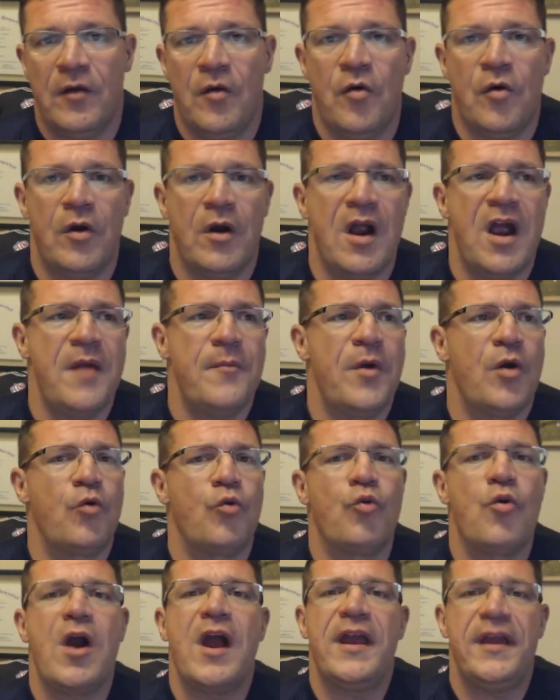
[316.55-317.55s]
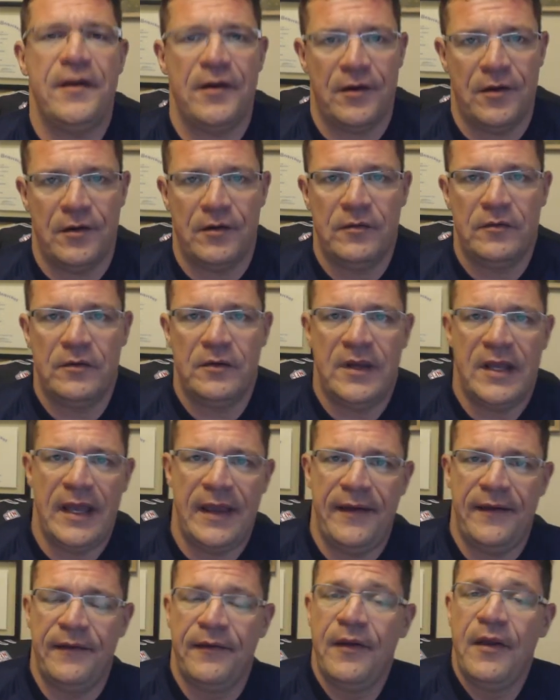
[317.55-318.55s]
or I'm a writer.
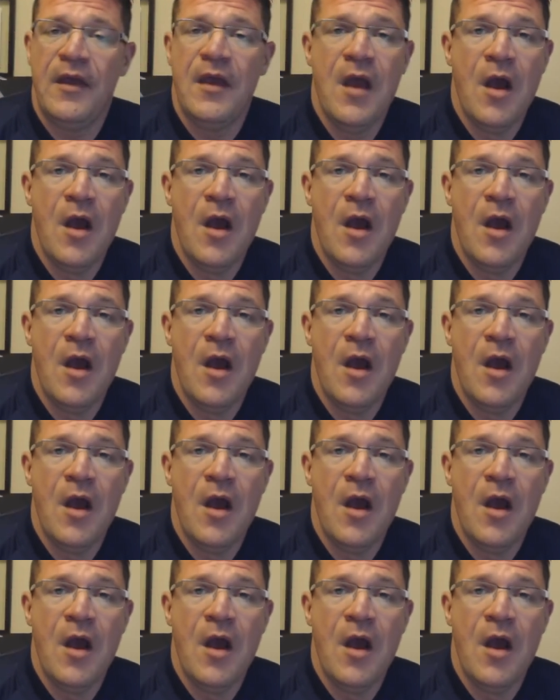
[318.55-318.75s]
Okay.